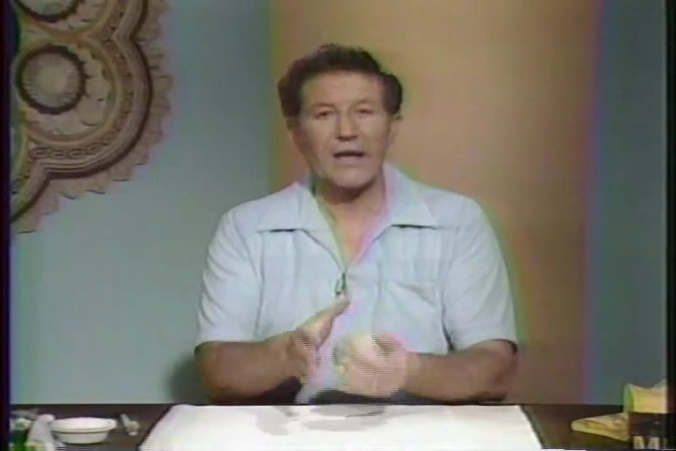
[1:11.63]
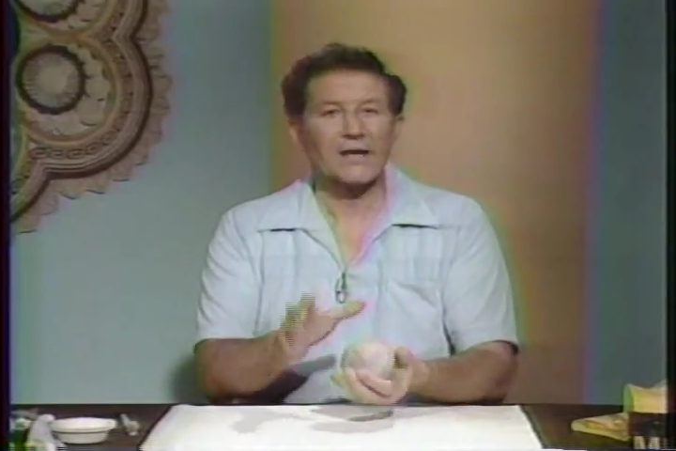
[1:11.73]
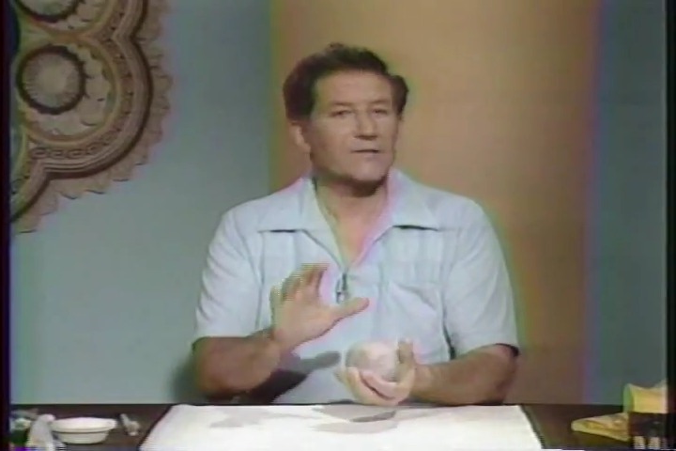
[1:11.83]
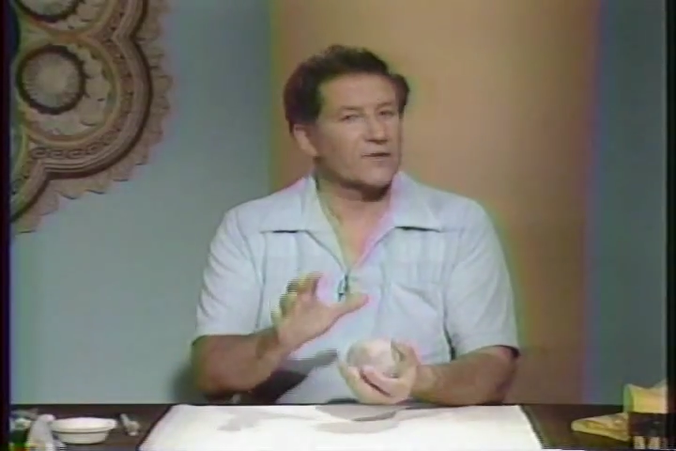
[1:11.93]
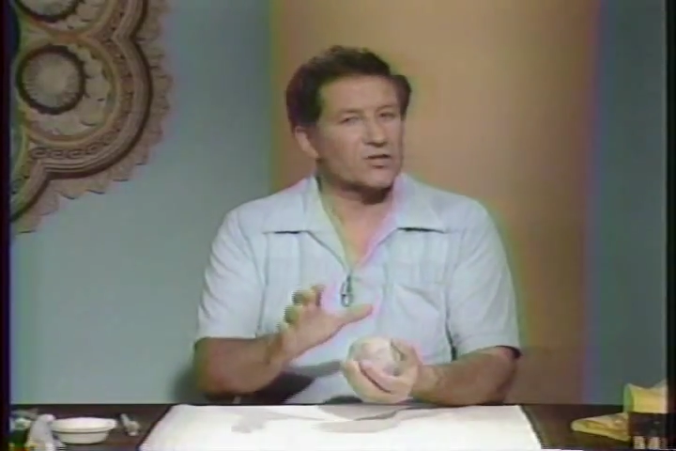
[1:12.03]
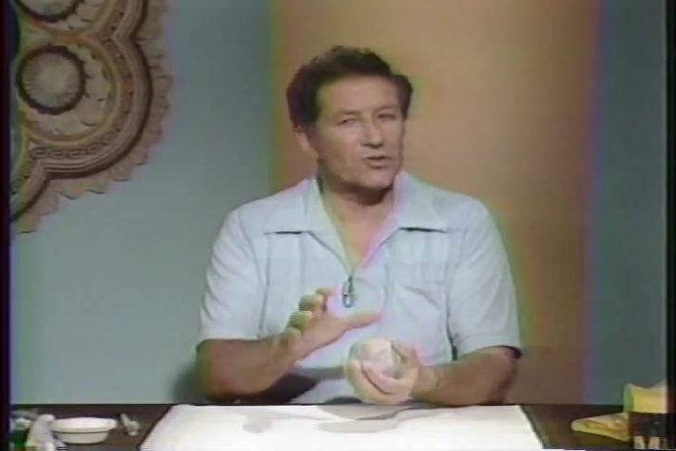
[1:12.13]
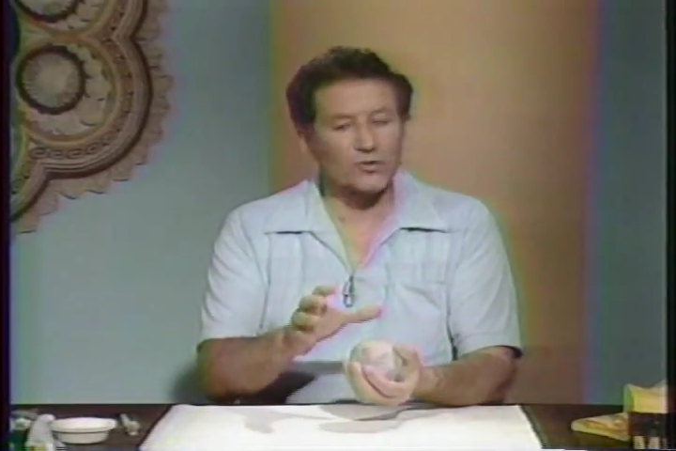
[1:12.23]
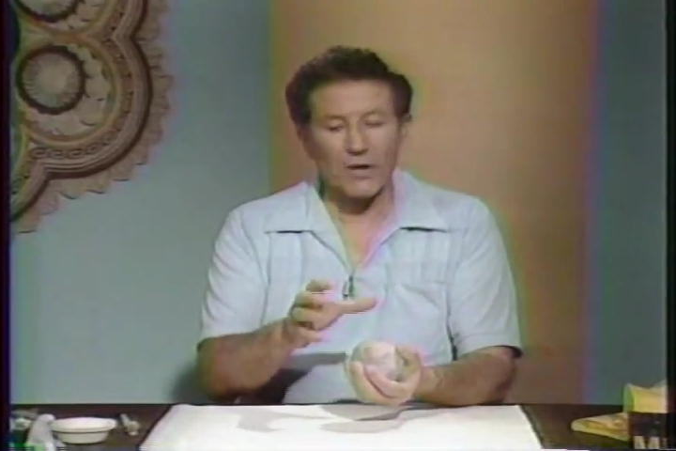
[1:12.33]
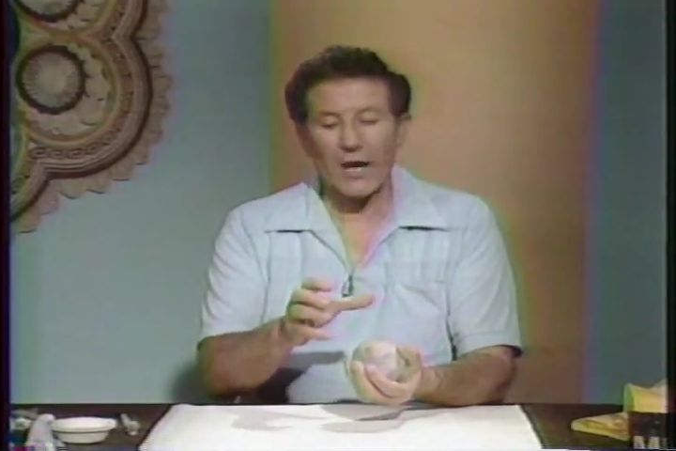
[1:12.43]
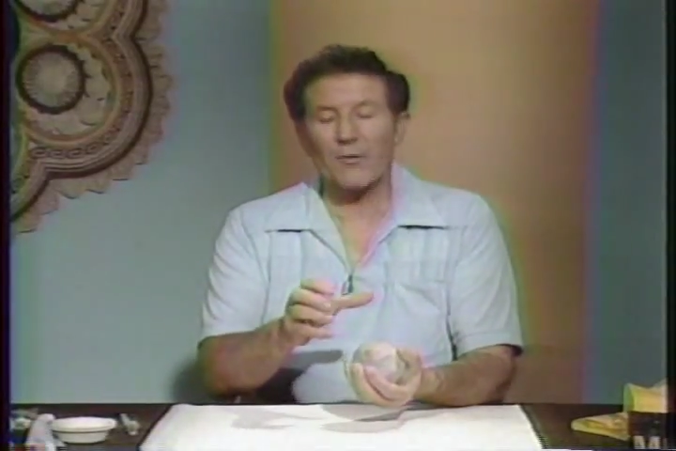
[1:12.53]
because if it gets too
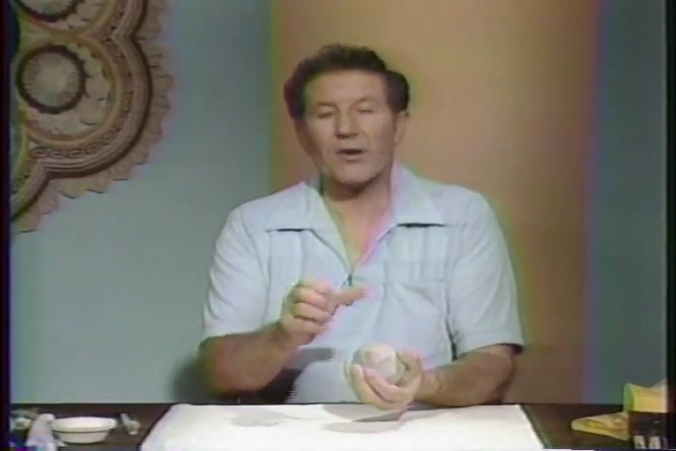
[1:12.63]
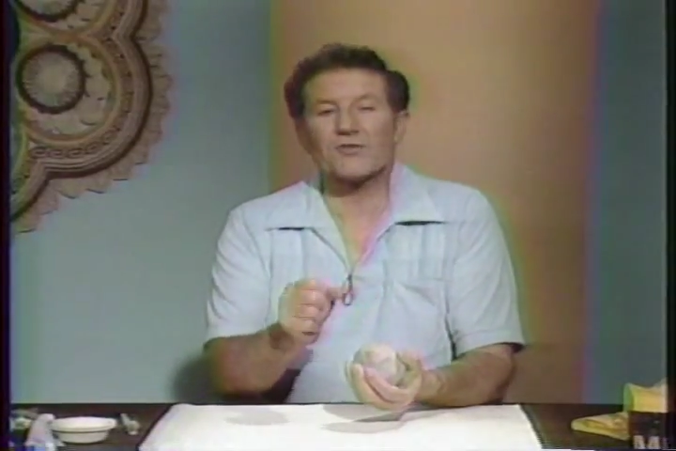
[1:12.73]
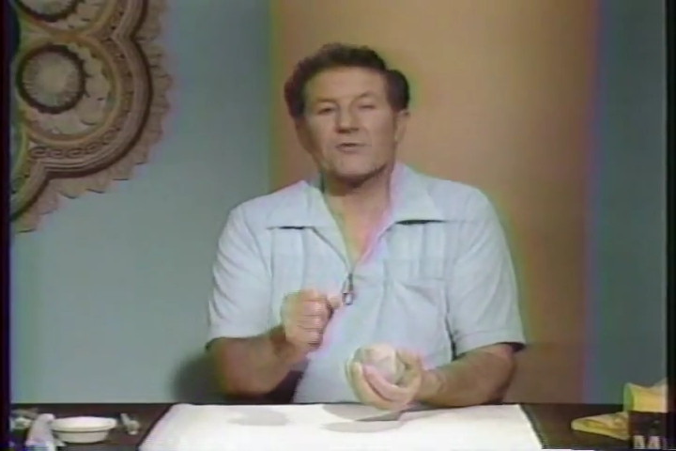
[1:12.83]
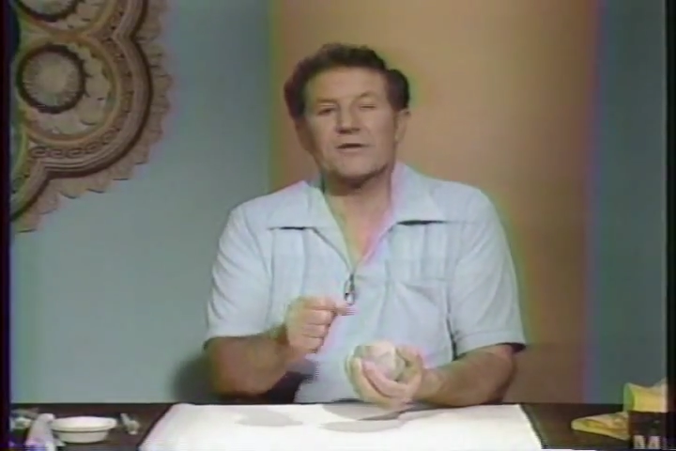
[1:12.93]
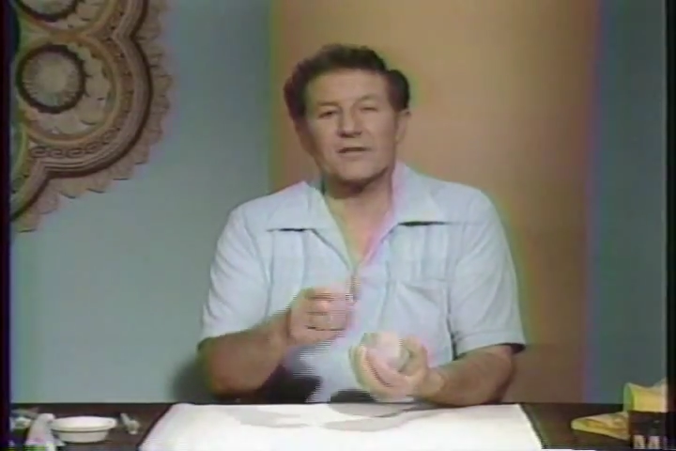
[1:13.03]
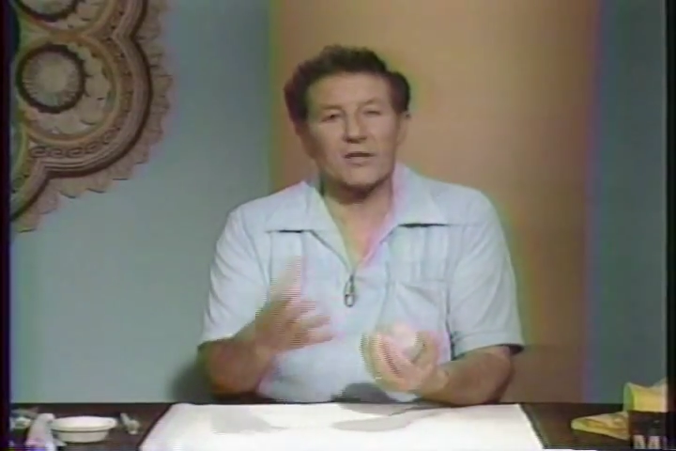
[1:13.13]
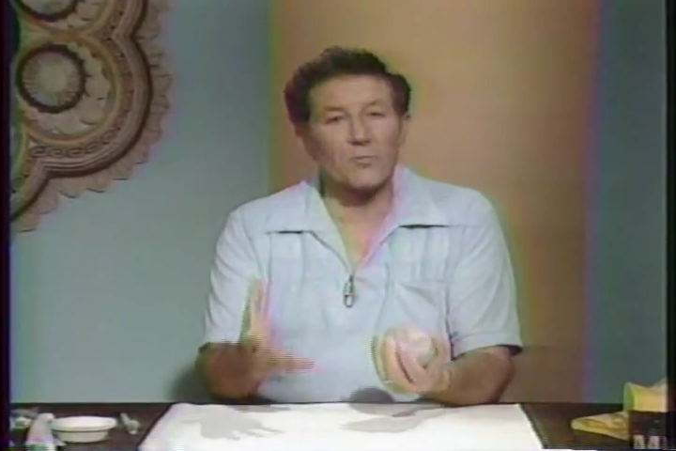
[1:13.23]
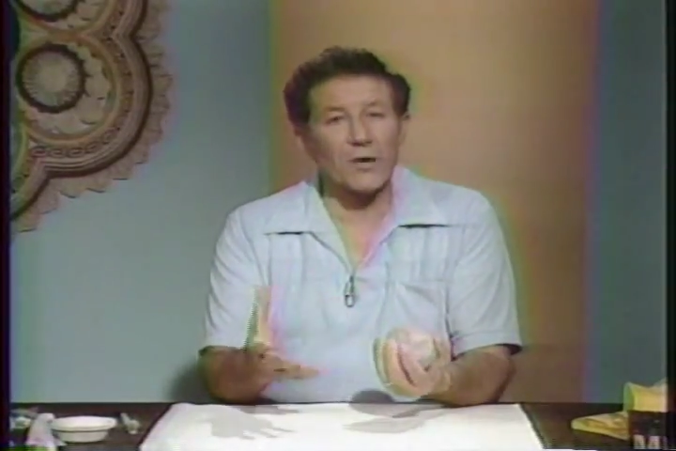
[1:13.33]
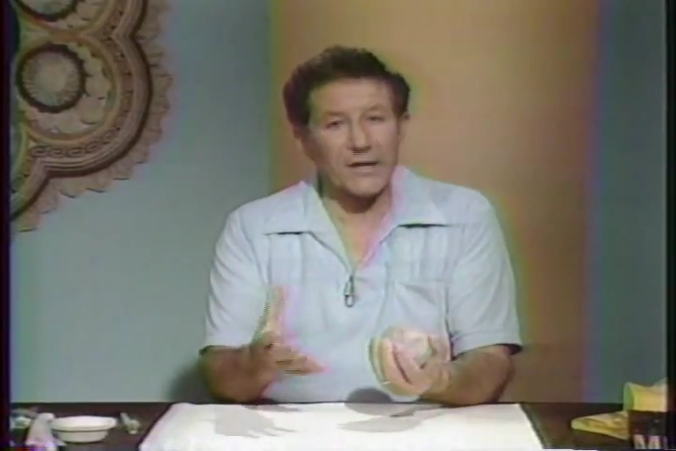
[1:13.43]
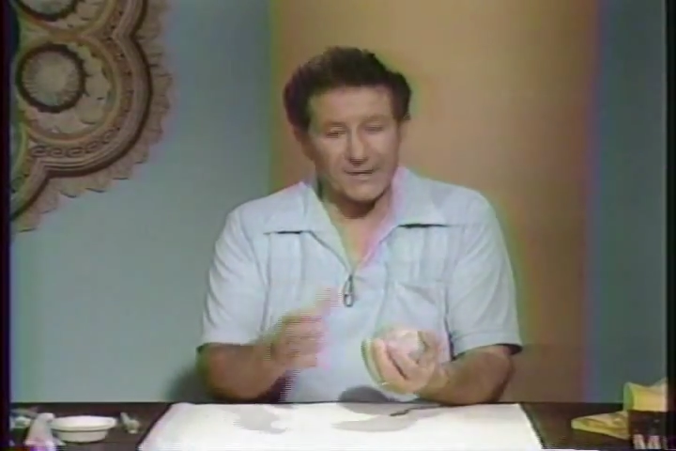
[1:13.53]
dry, we squeeze it and it
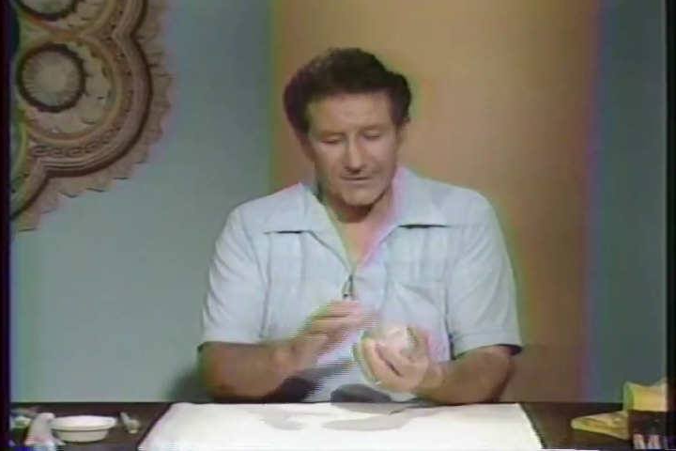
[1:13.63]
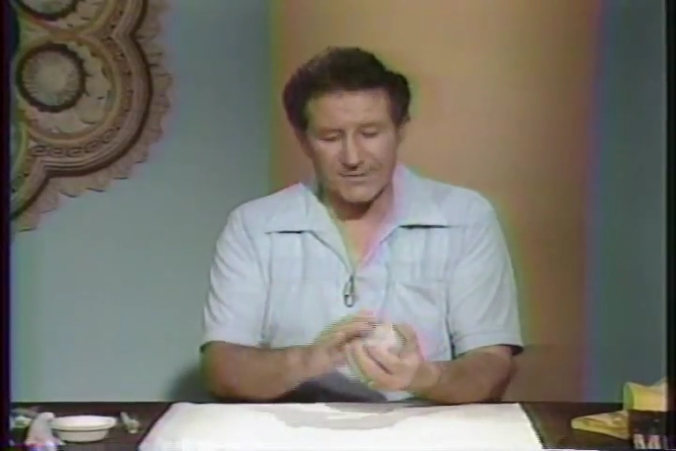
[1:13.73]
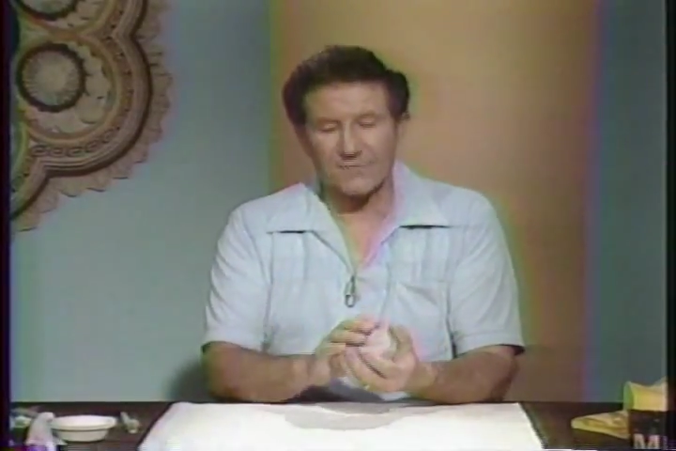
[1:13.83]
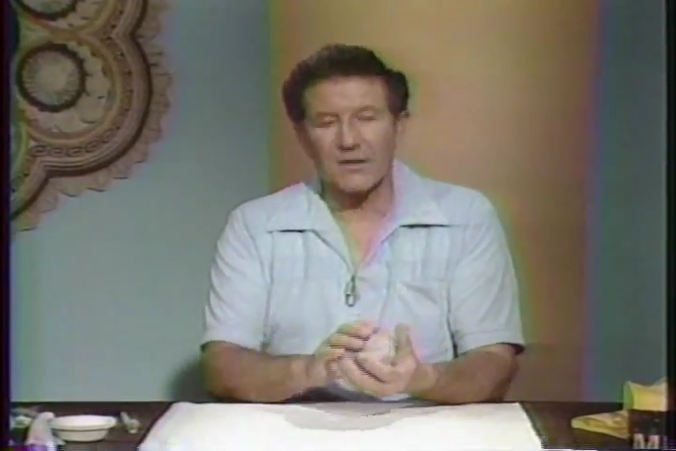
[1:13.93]
breaks.